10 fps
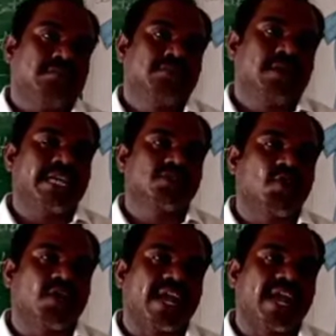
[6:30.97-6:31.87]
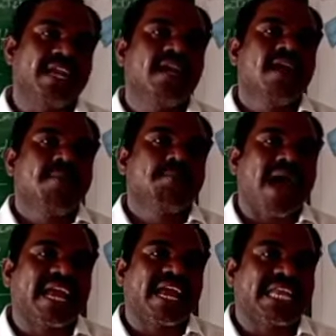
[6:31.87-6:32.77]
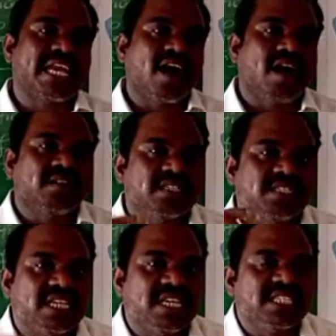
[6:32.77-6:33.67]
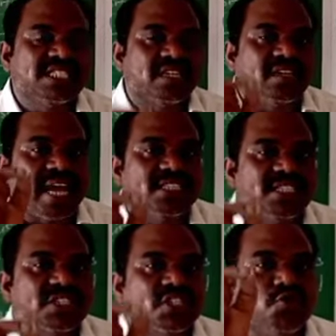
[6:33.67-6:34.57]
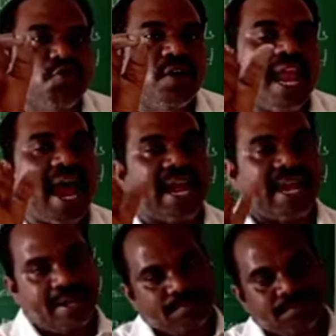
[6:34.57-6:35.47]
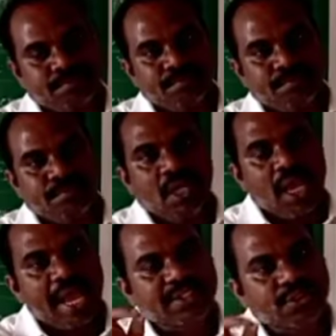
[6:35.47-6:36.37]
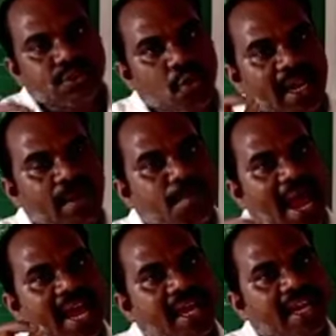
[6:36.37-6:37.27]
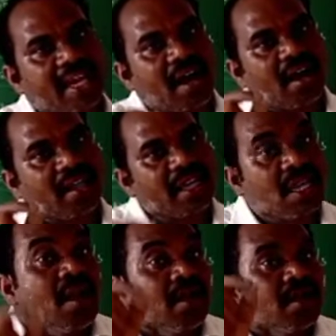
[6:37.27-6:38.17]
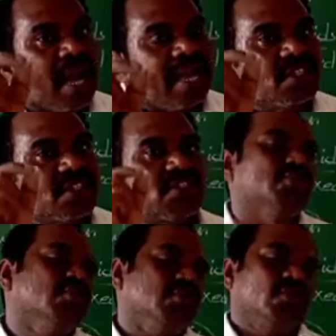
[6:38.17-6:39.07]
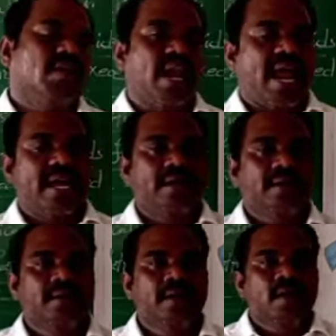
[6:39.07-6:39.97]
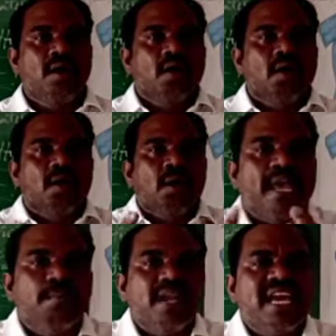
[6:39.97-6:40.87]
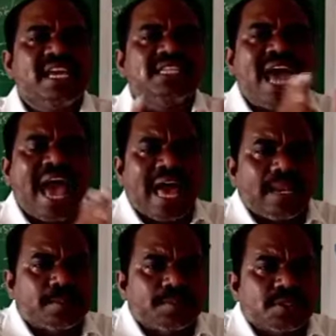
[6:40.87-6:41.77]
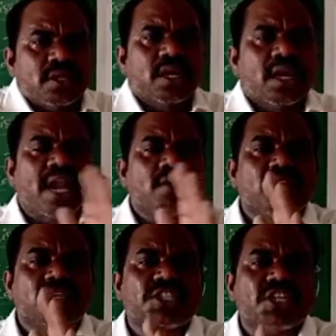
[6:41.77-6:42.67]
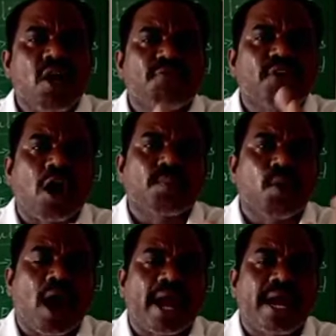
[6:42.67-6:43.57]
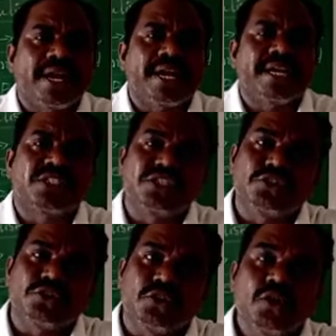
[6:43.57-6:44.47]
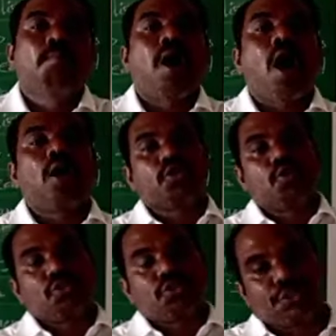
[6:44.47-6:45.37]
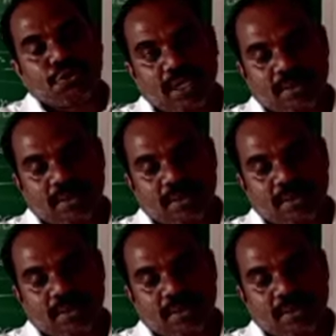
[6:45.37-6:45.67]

Exocrine pancreas. This is digestive gland. Exocrine pancreas is digestive gland. Amylase helps conversion of carbohydrates into maltose sugar.